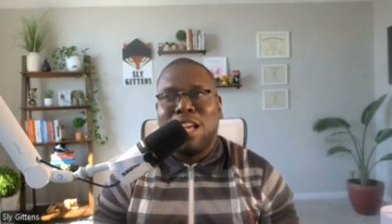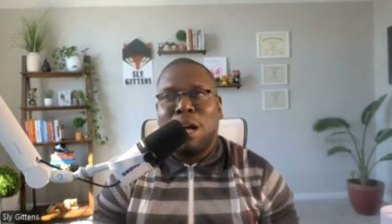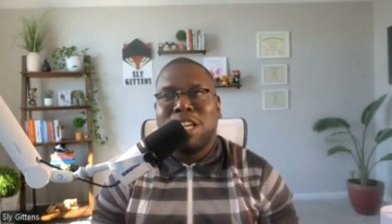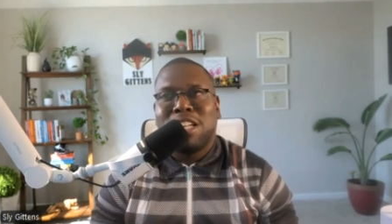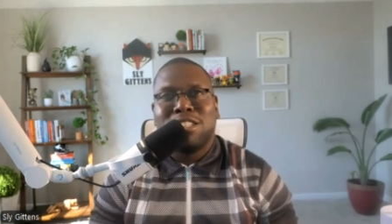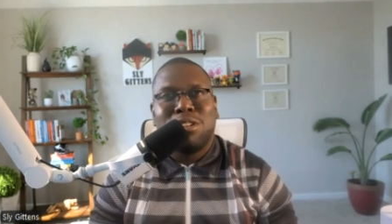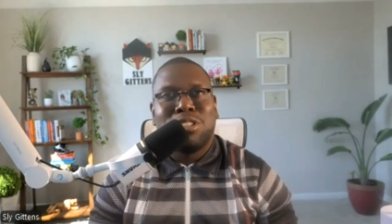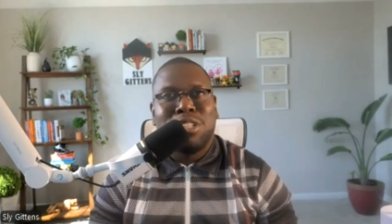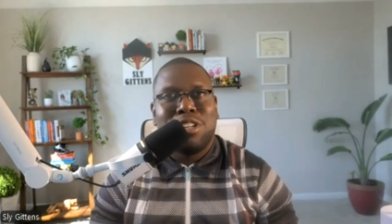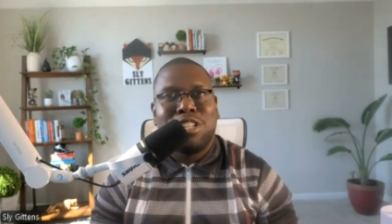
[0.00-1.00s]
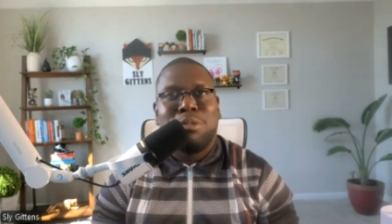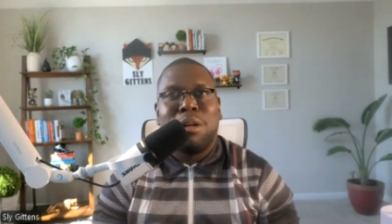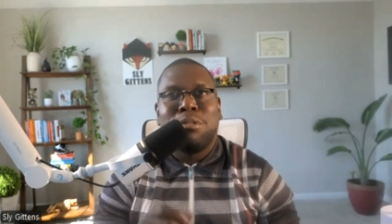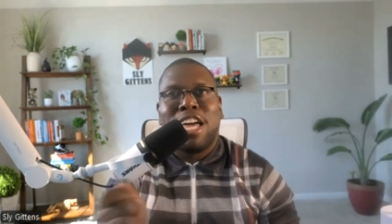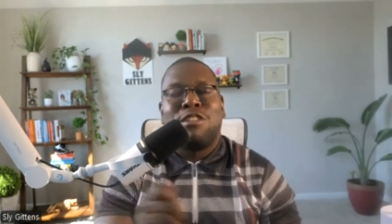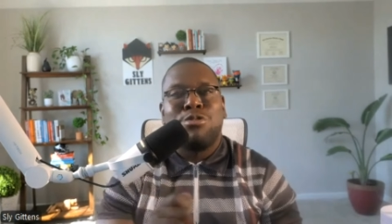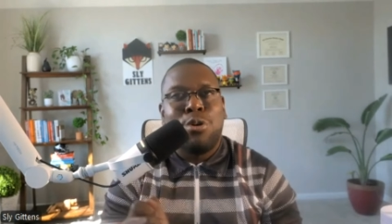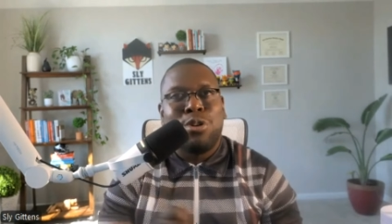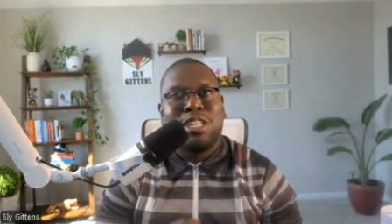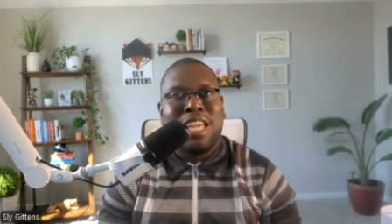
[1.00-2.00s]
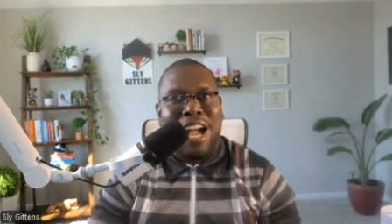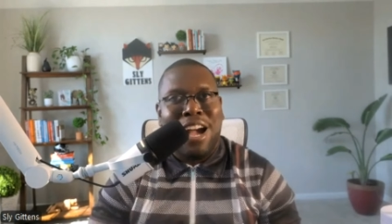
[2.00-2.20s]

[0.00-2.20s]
taking it so serious, but I'm glad I wrote it down.